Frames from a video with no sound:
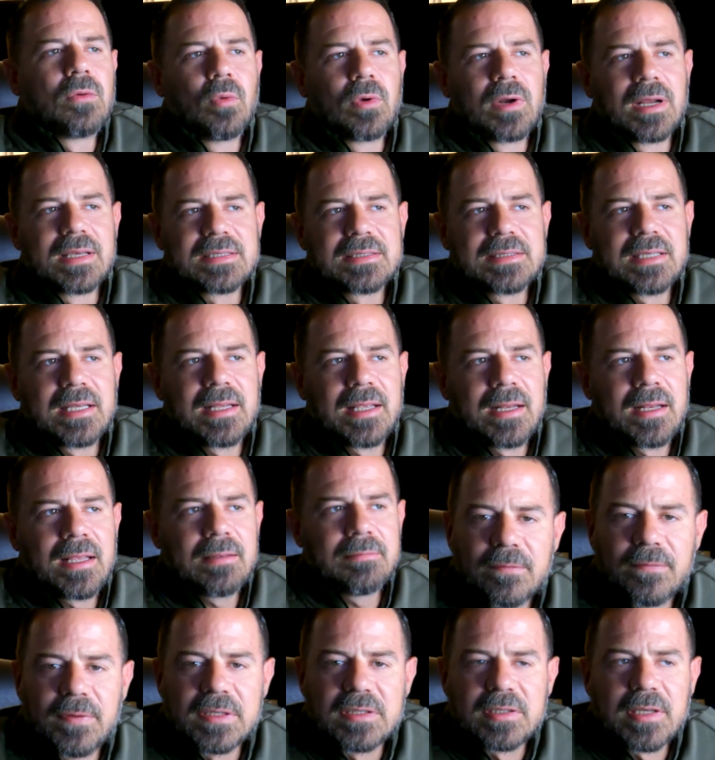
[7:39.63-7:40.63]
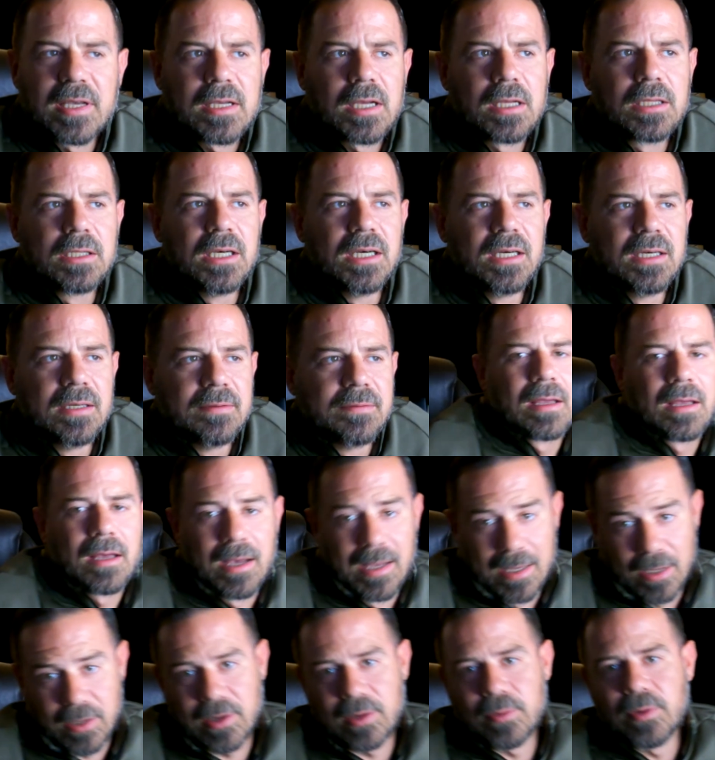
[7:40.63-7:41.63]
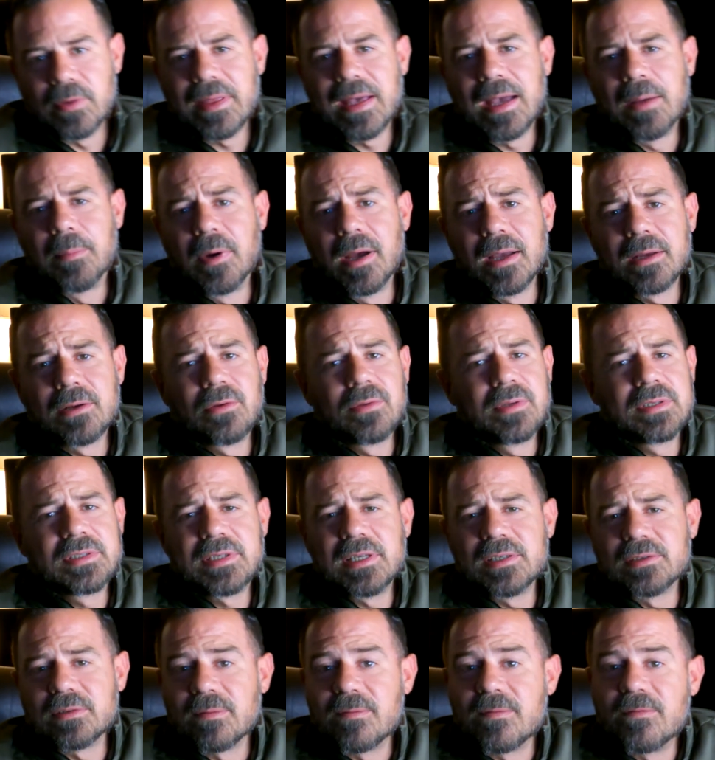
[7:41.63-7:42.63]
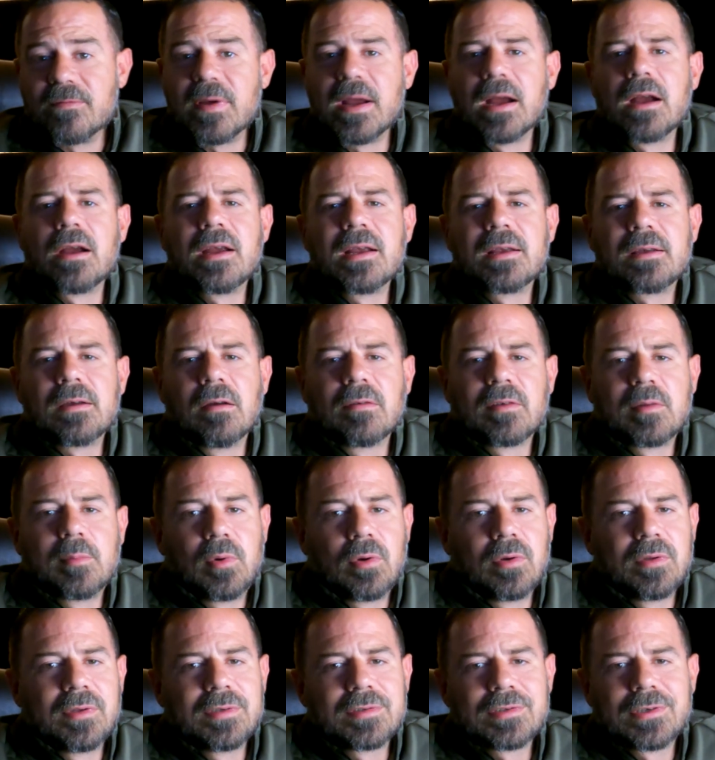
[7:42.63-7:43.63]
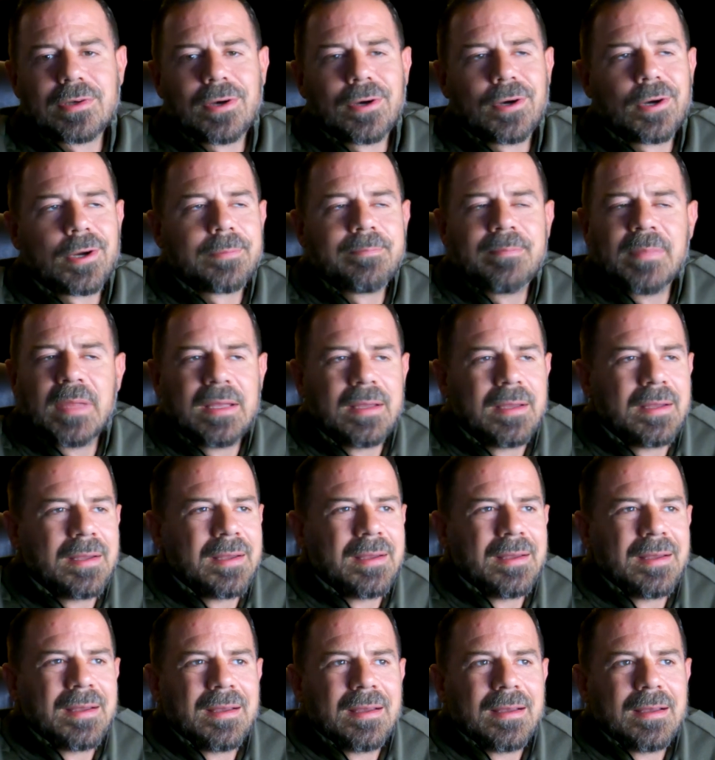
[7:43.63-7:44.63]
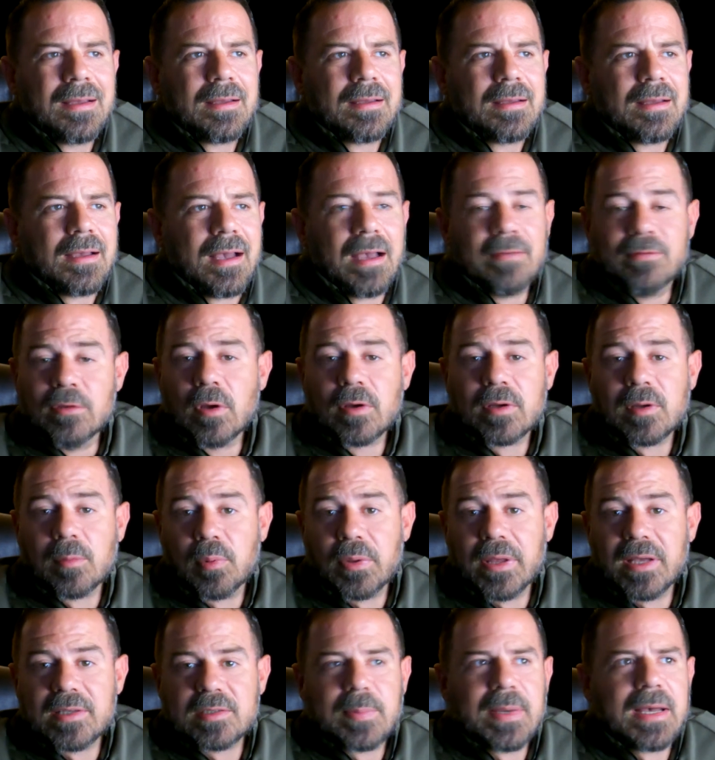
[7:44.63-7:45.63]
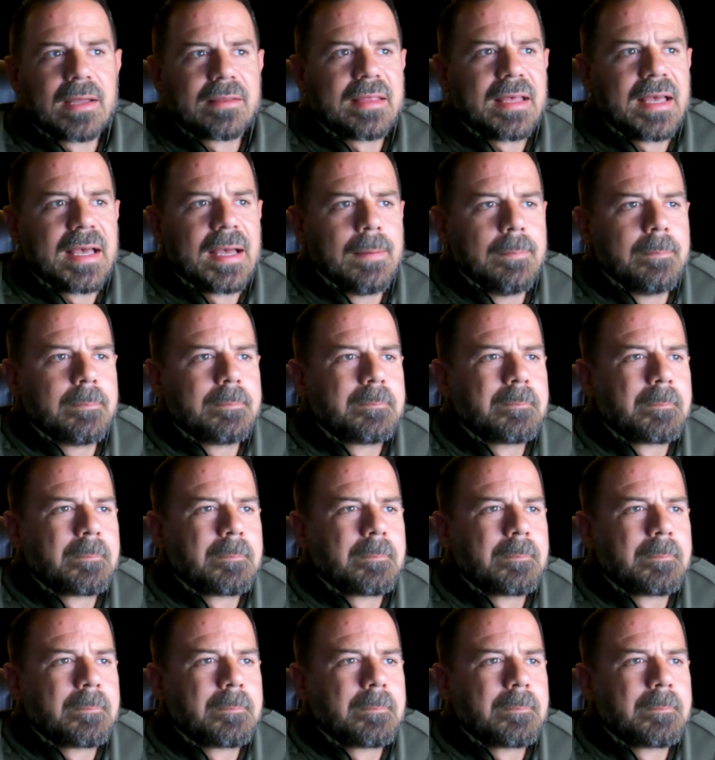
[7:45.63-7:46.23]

When I sit in it, it fits like a glove. I agree with that, Michael. The seats are very comfortable in this car. I have no complaints about that.